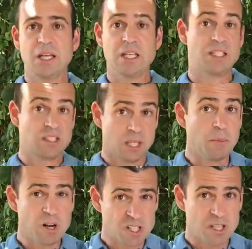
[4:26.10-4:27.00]
is a
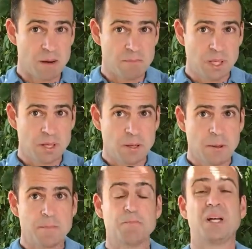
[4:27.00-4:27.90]
similar sum,
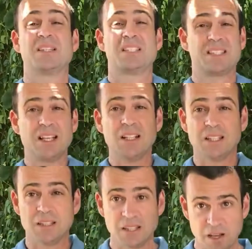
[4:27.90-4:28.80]
but still
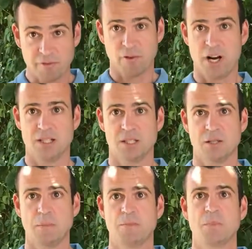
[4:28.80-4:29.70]
the
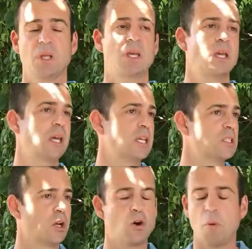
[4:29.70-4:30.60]
difference
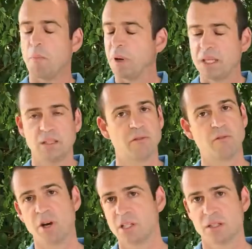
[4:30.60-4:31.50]
is a complete
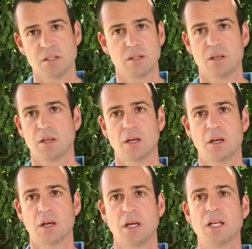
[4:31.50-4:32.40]
difference,
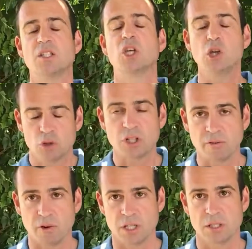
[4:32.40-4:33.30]
is a huge
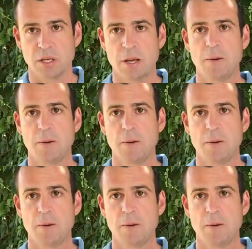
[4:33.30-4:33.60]
difference.